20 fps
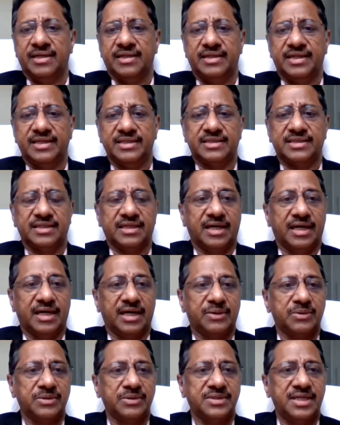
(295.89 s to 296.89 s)
This
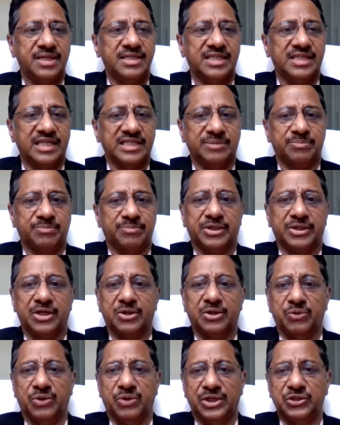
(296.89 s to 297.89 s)
R O C is
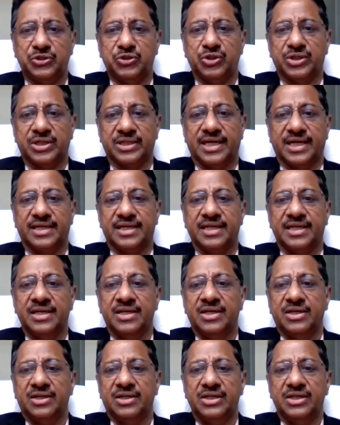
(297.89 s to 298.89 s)
expected to ensure that
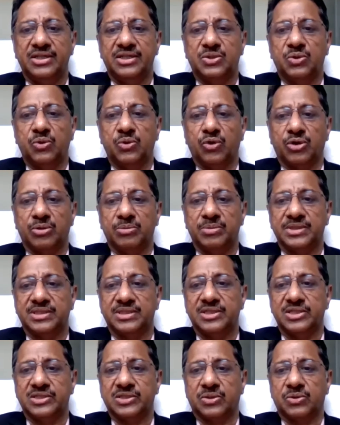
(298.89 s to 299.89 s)
These documents
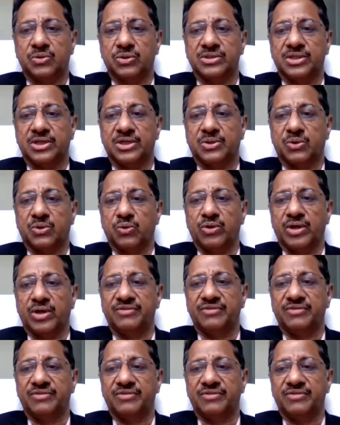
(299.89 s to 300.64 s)
disclose the true